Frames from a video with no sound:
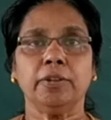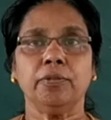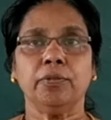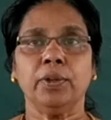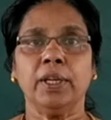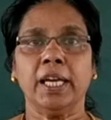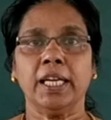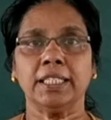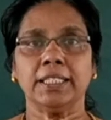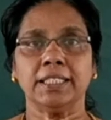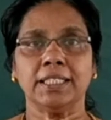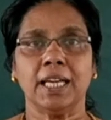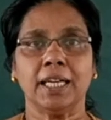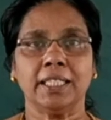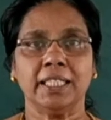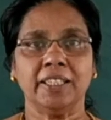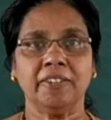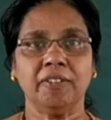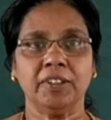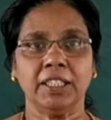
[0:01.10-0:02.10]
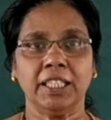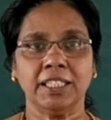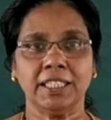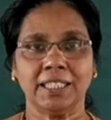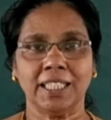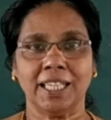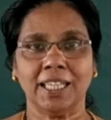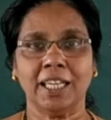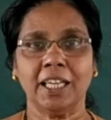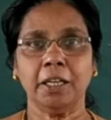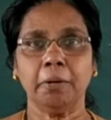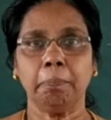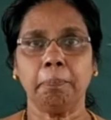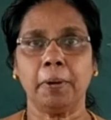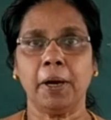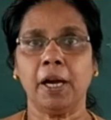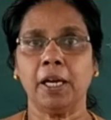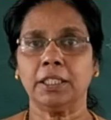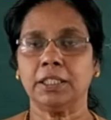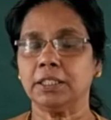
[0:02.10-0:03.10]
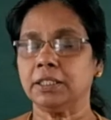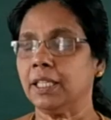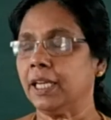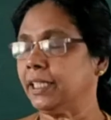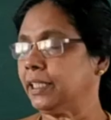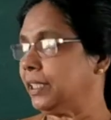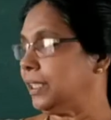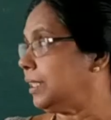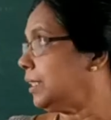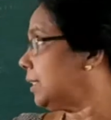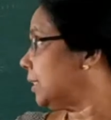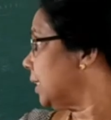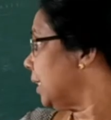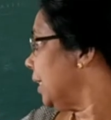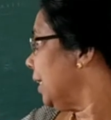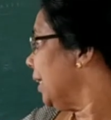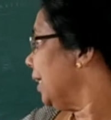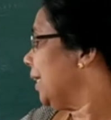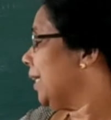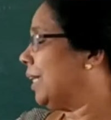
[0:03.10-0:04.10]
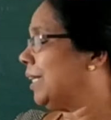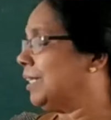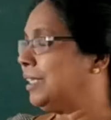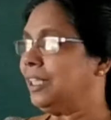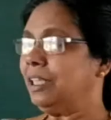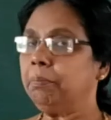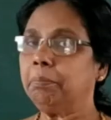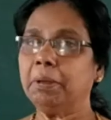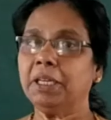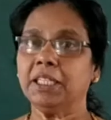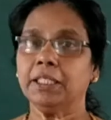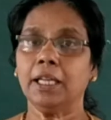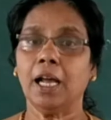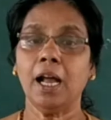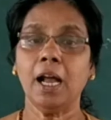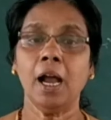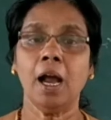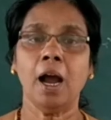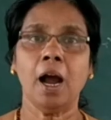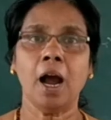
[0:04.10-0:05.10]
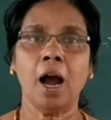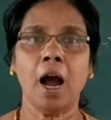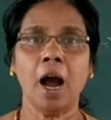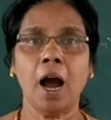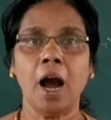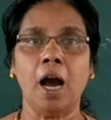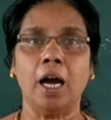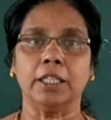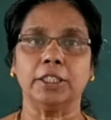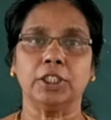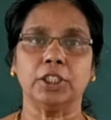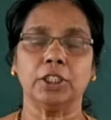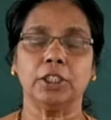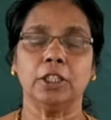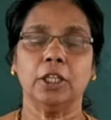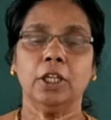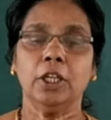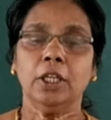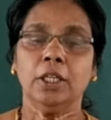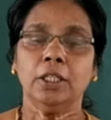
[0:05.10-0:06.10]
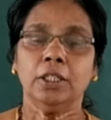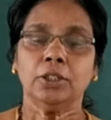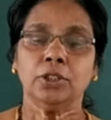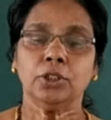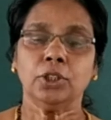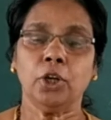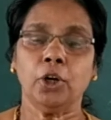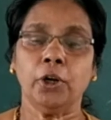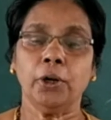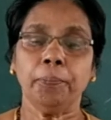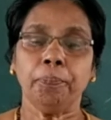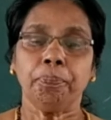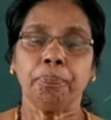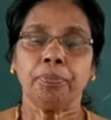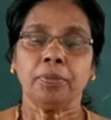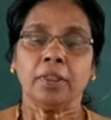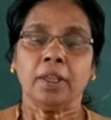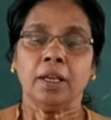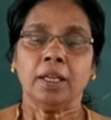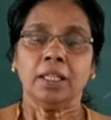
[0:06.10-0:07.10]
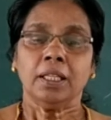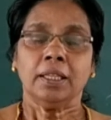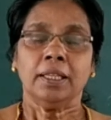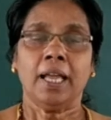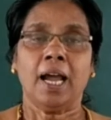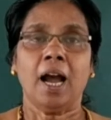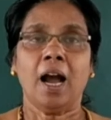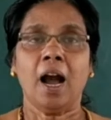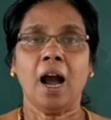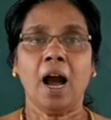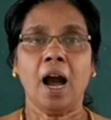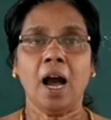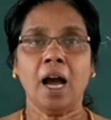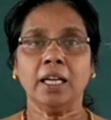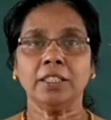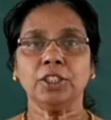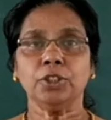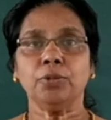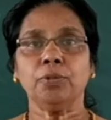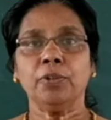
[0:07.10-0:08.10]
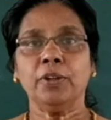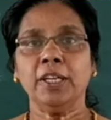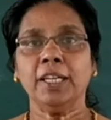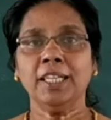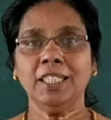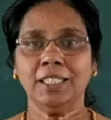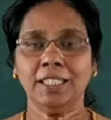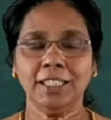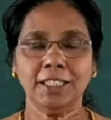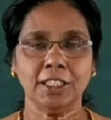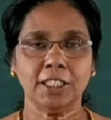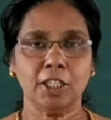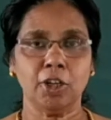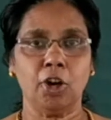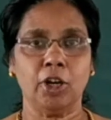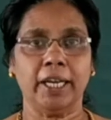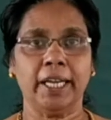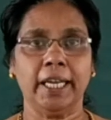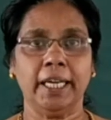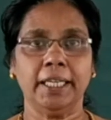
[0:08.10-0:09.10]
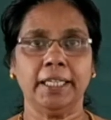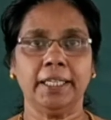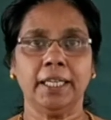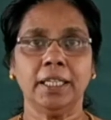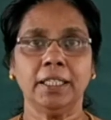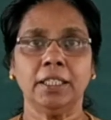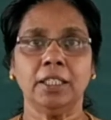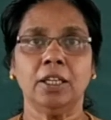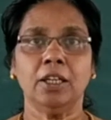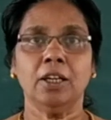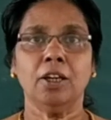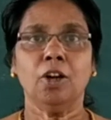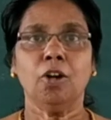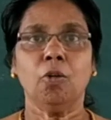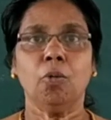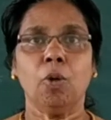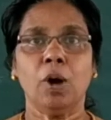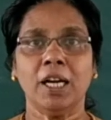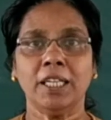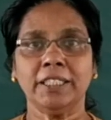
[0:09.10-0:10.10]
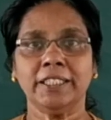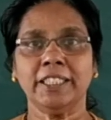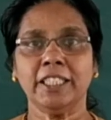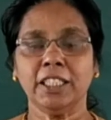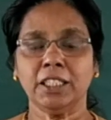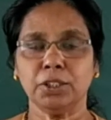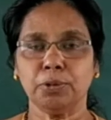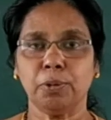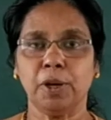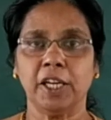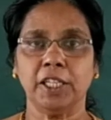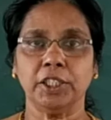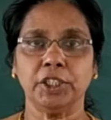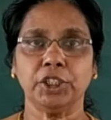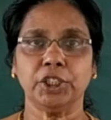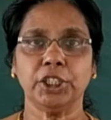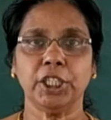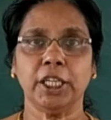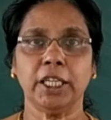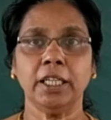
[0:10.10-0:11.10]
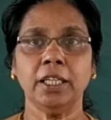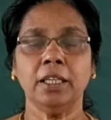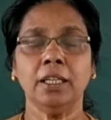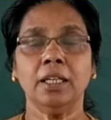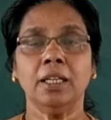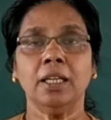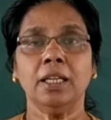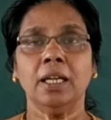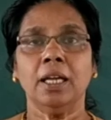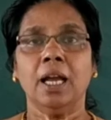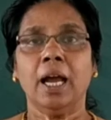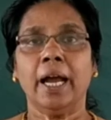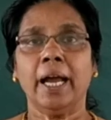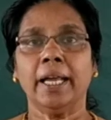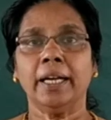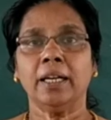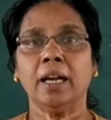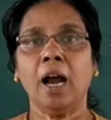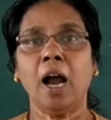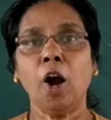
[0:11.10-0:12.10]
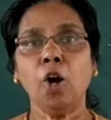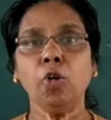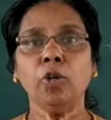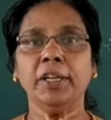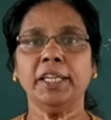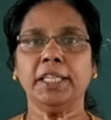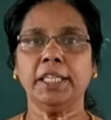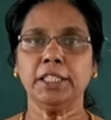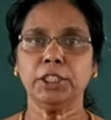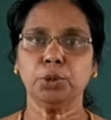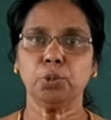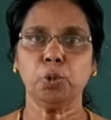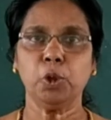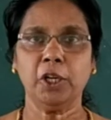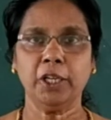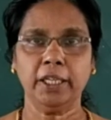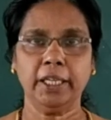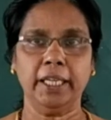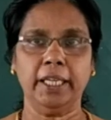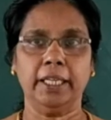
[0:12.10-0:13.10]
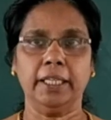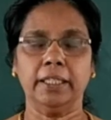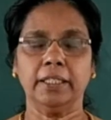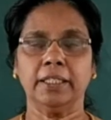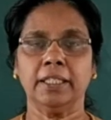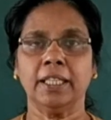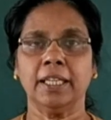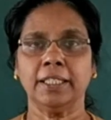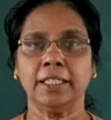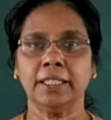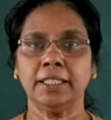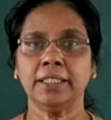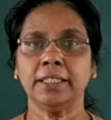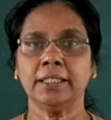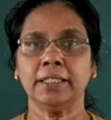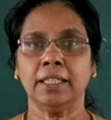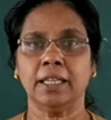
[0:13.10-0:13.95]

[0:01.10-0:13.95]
we are starting with the second part, that is nothing but the heart. So the heart, where it is located, what's its function and how it is working, that is